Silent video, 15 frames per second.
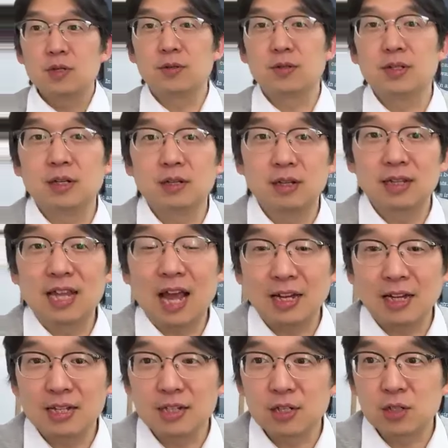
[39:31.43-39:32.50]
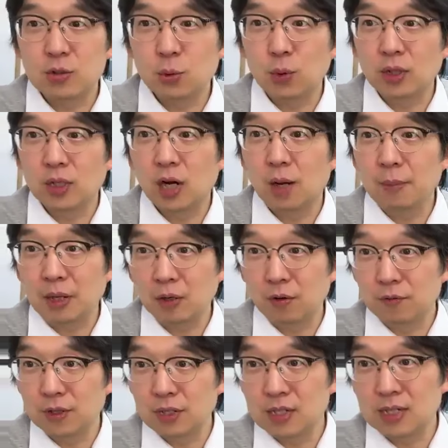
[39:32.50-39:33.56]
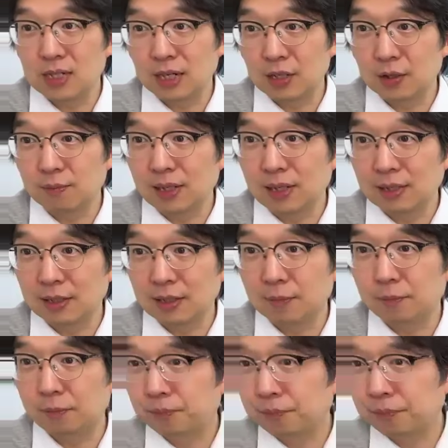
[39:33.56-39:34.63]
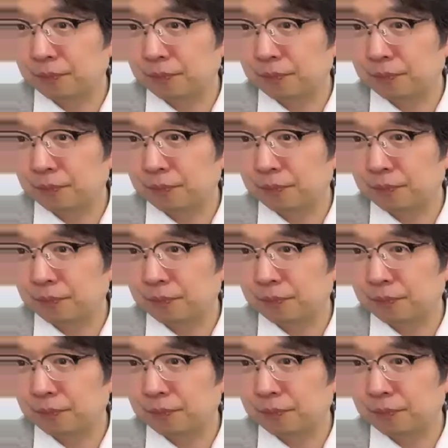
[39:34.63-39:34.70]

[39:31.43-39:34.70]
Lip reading: So that is a shortcoming of this kind of model.